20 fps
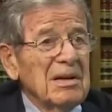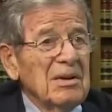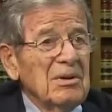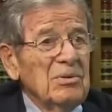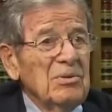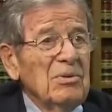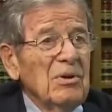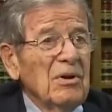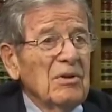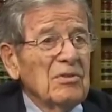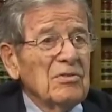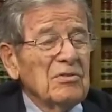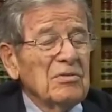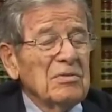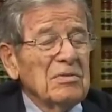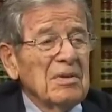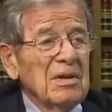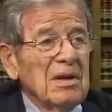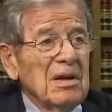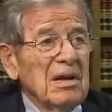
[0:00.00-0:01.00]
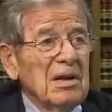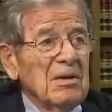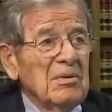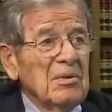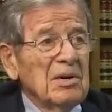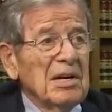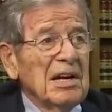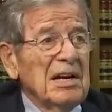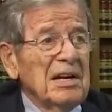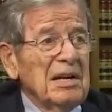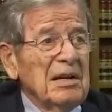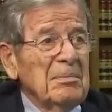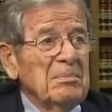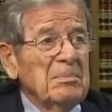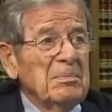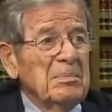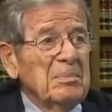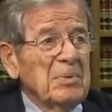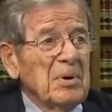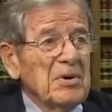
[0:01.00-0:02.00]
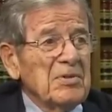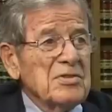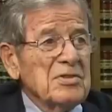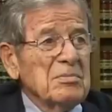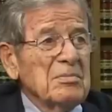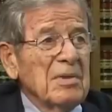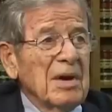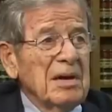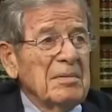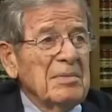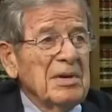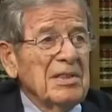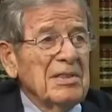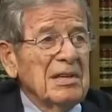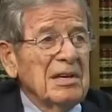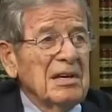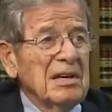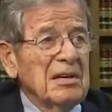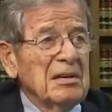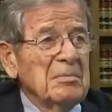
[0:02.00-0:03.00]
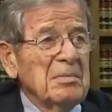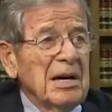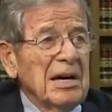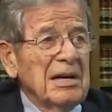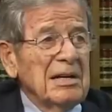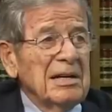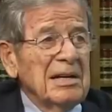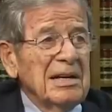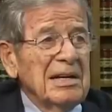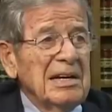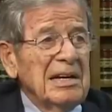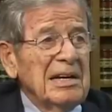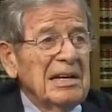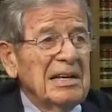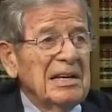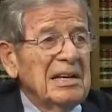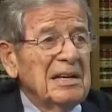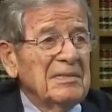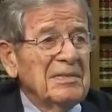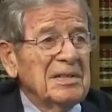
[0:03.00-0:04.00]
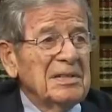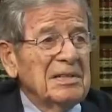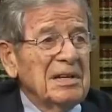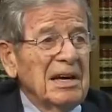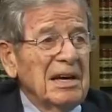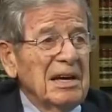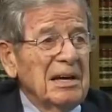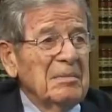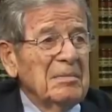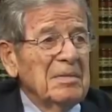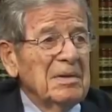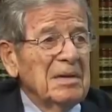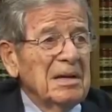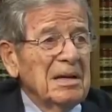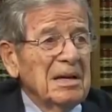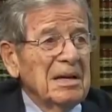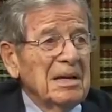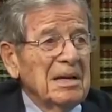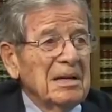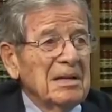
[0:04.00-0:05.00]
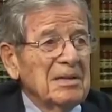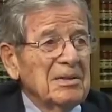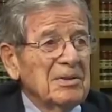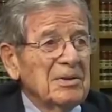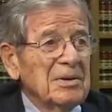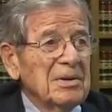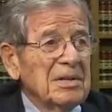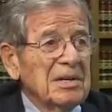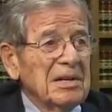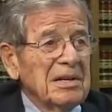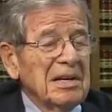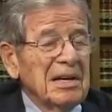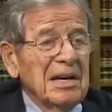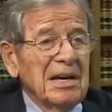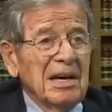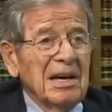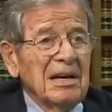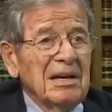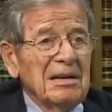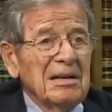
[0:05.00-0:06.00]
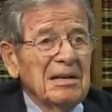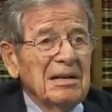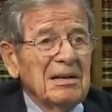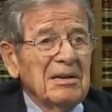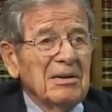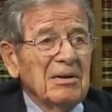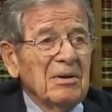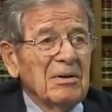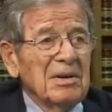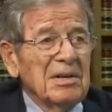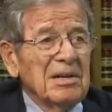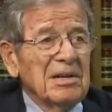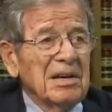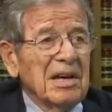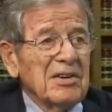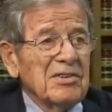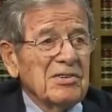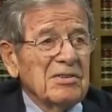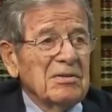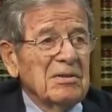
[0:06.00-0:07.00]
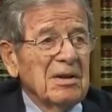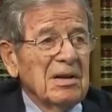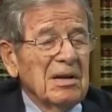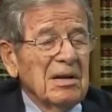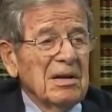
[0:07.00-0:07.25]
Who knows what any person might be thinking about at any given time during the day, you know, in connection